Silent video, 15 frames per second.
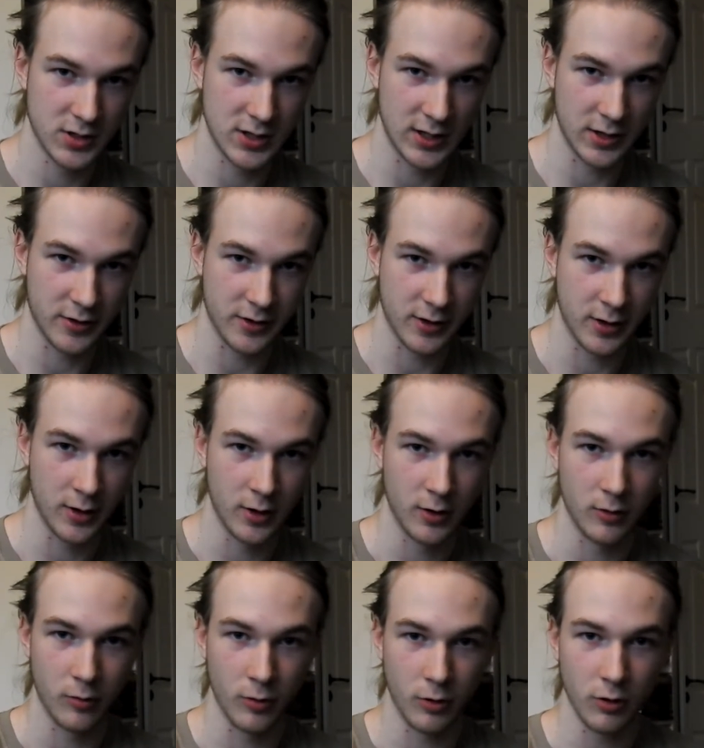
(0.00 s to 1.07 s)
children
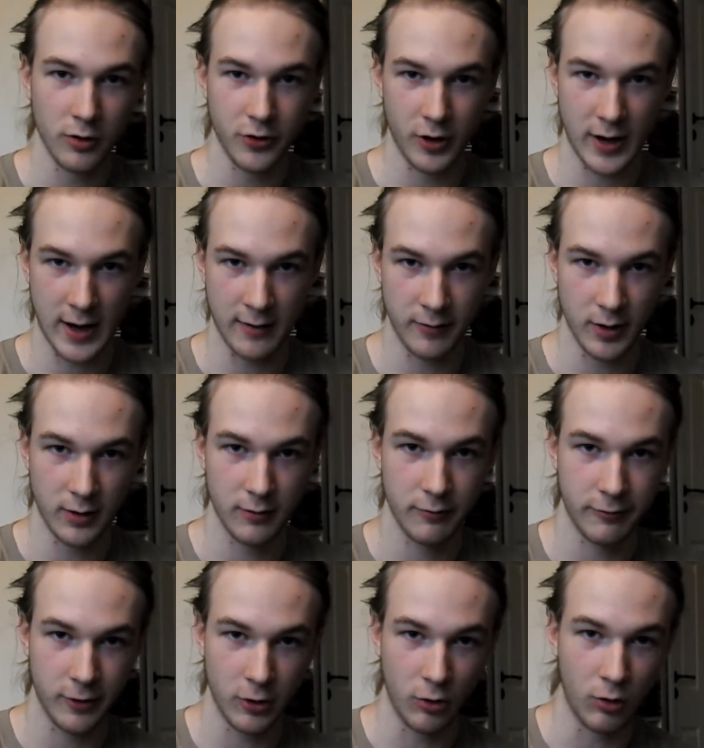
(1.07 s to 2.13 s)
will also have
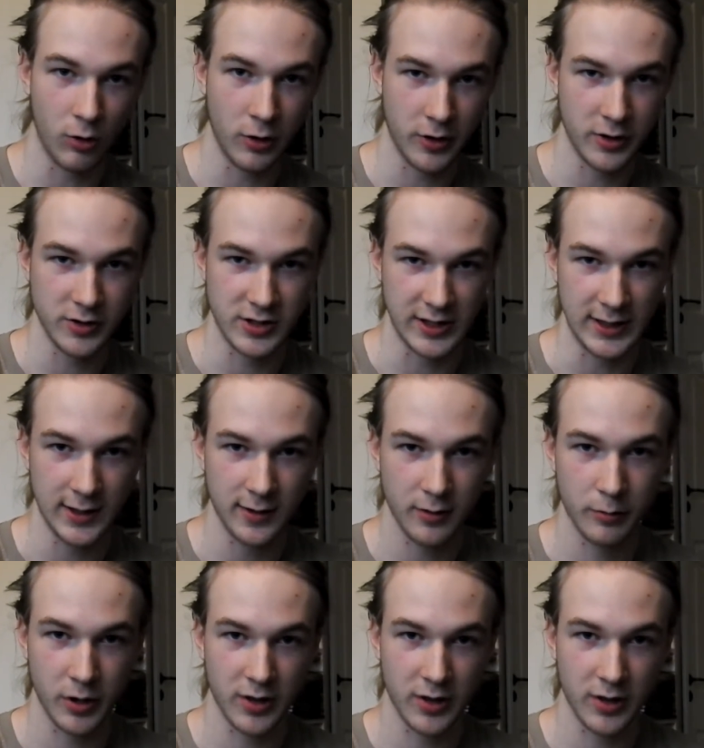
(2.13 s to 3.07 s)
flawed genes,